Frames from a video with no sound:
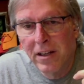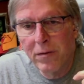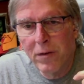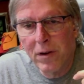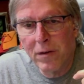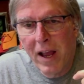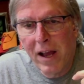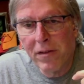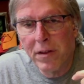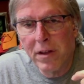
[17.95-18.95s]
of
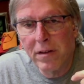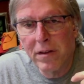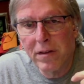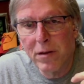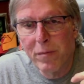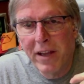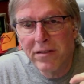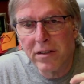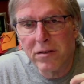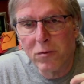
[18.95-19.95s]
how the
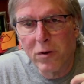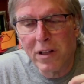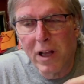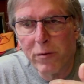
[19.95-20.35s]
basics work,